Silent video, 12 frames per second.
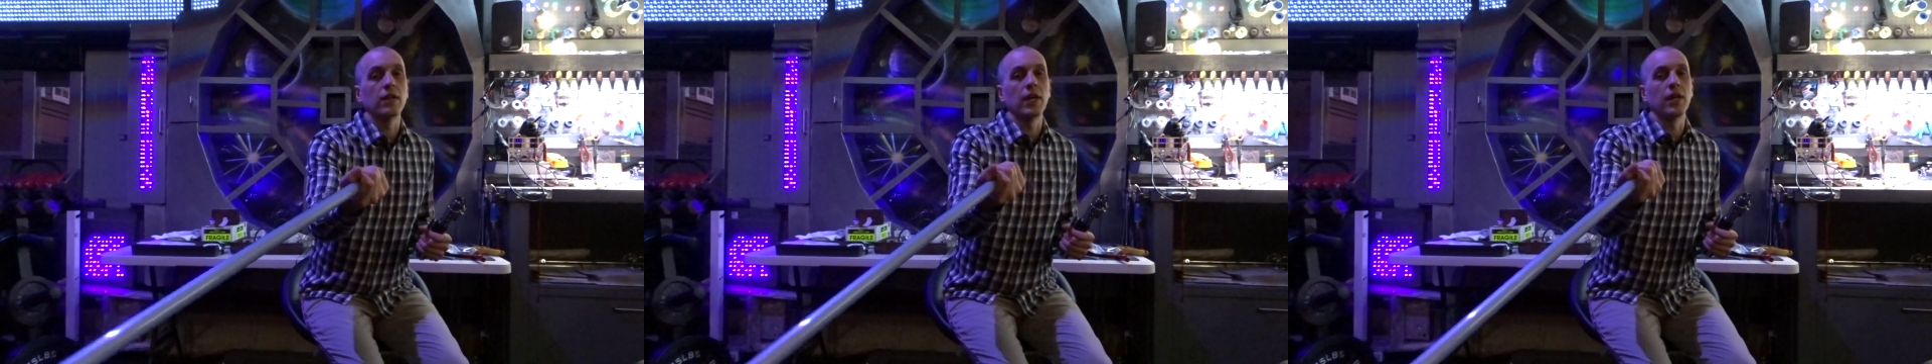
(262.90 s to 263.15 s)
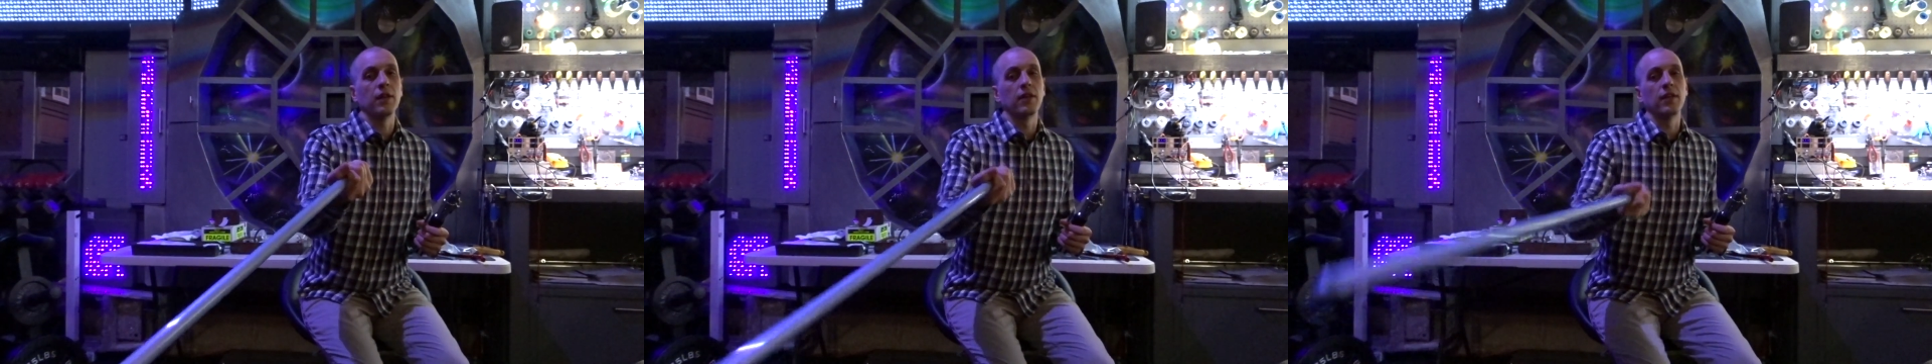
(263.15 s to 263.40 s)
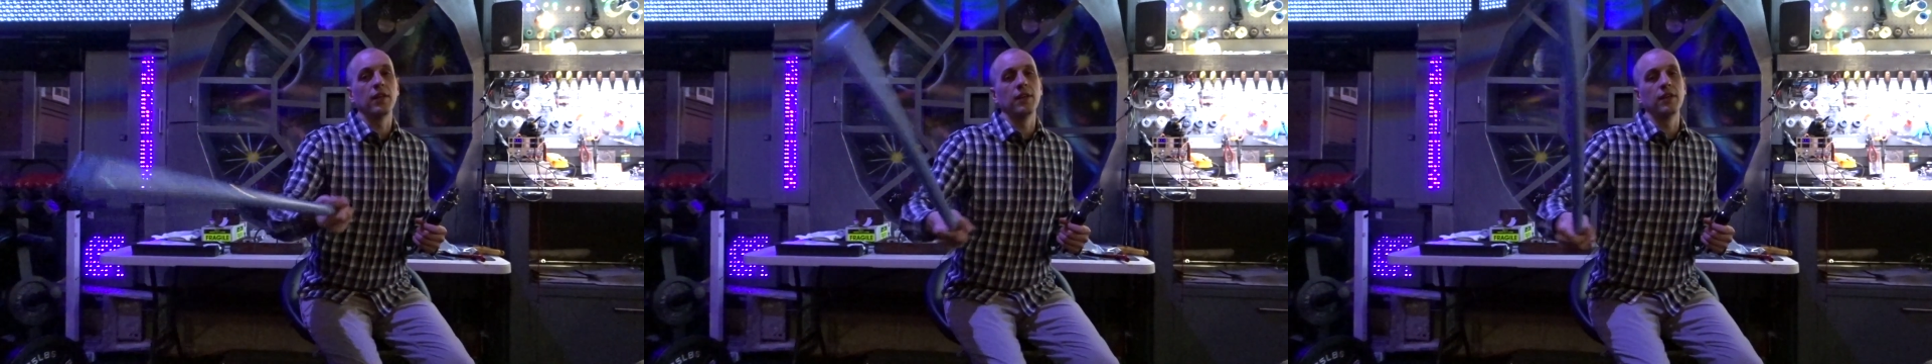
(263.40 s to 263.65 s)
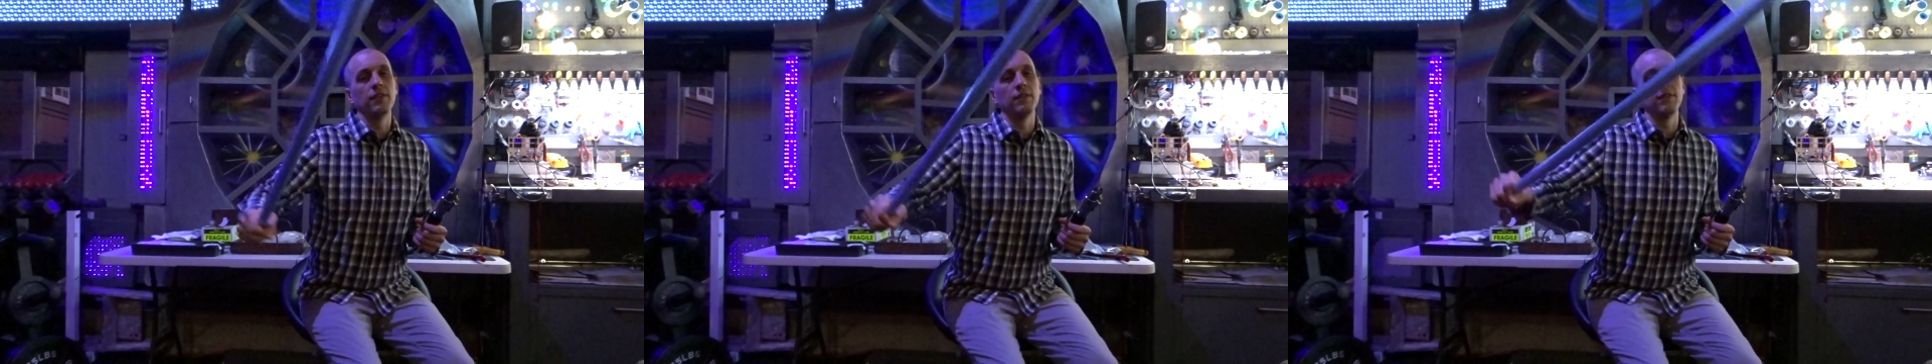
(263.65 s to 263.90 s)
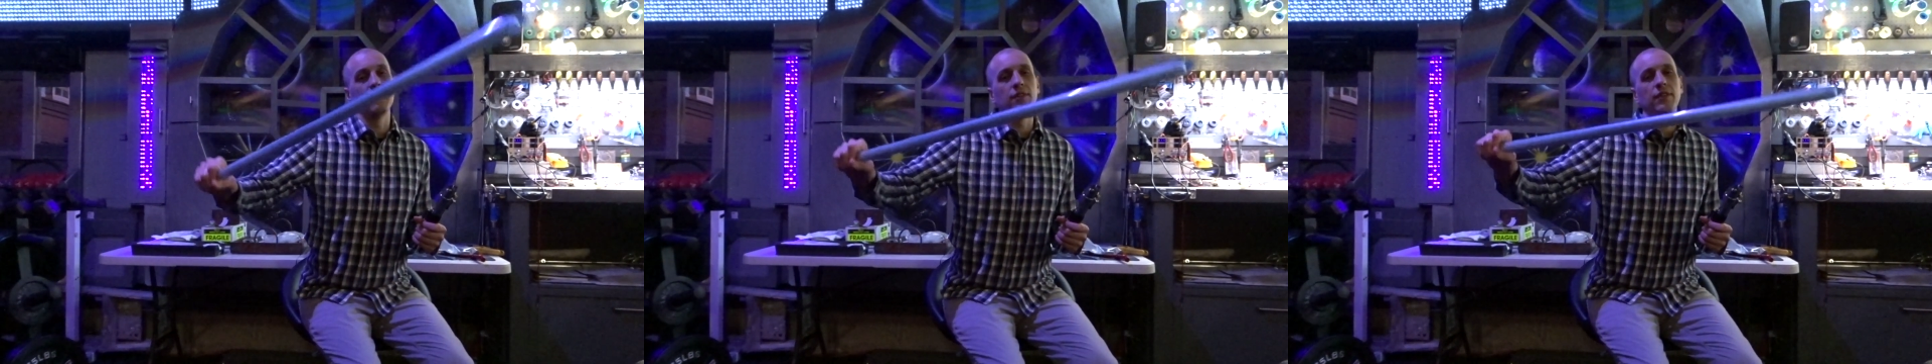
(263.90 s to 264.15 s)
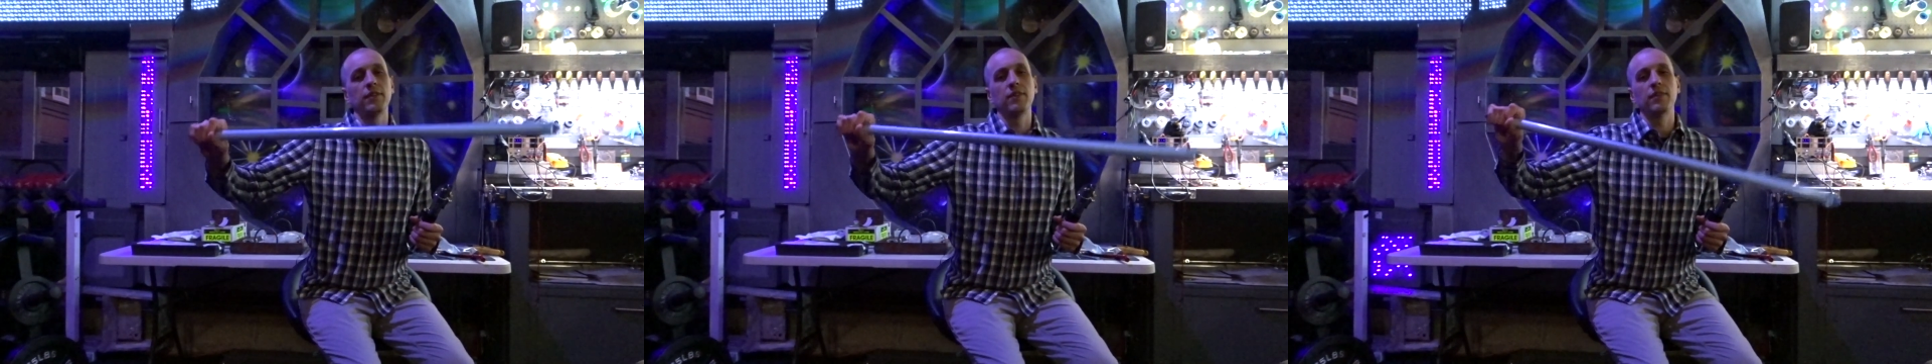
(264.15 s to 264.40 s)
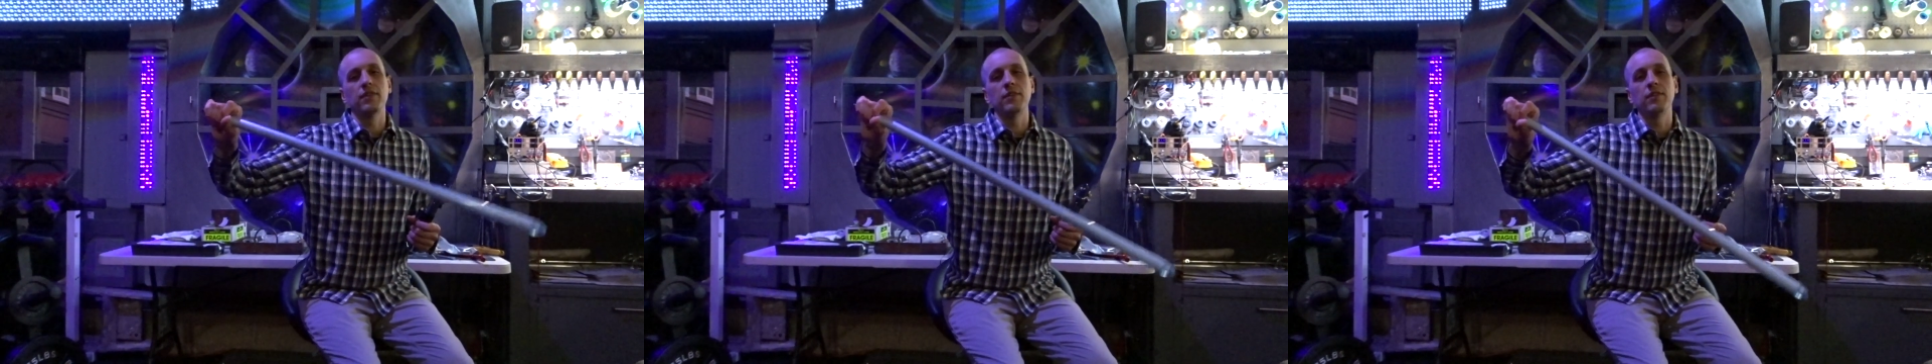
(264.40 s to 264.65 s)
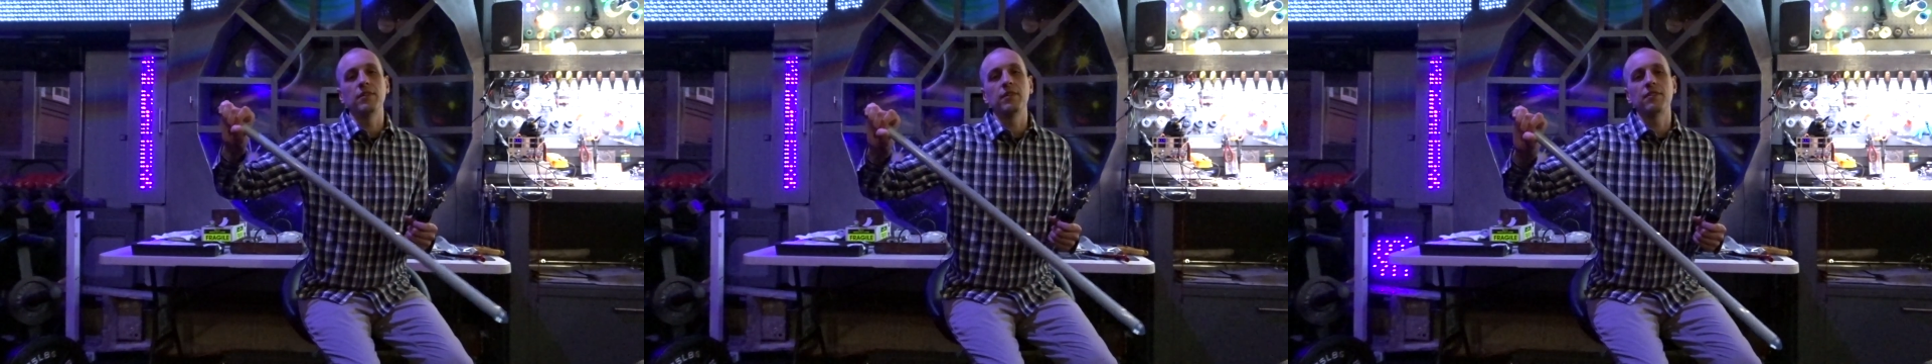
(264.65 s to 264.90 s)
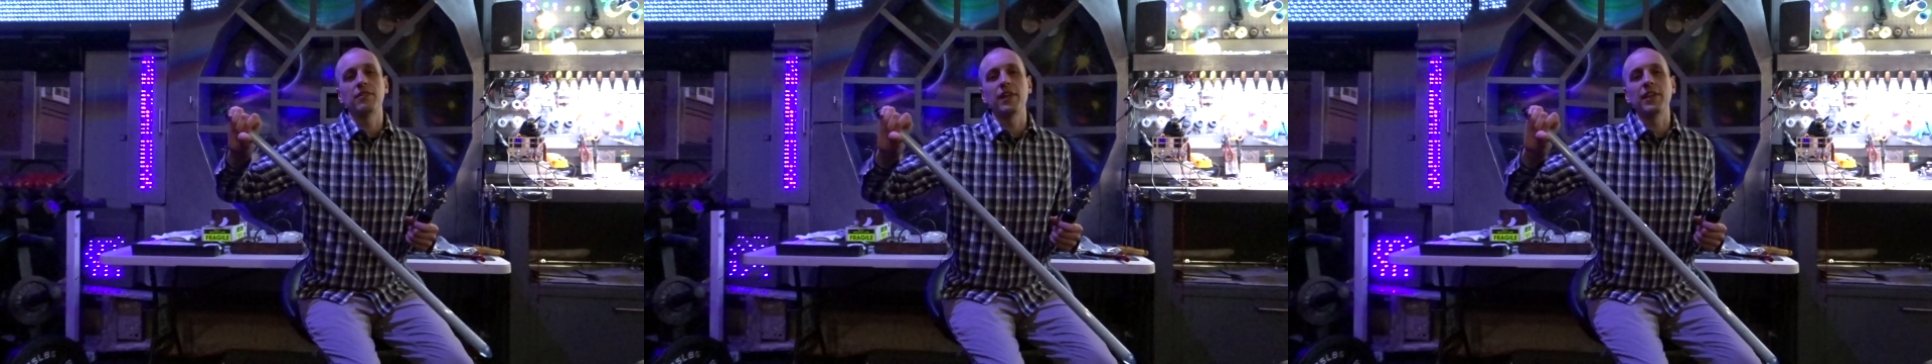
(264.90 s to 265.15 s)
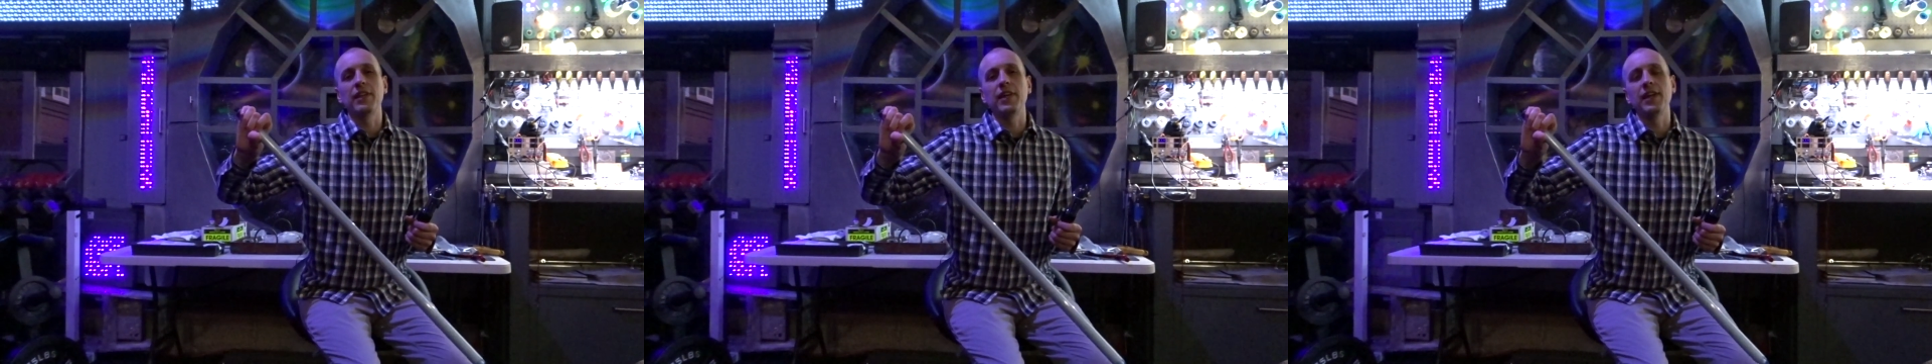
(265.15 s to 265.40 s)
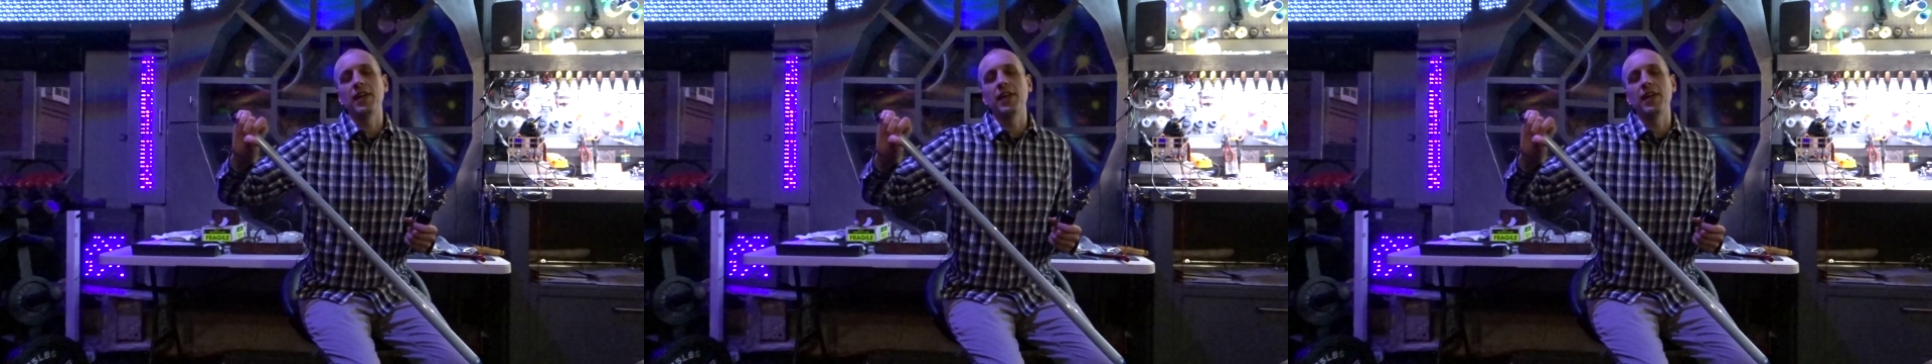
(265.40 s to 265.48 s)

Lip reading: and it is slightly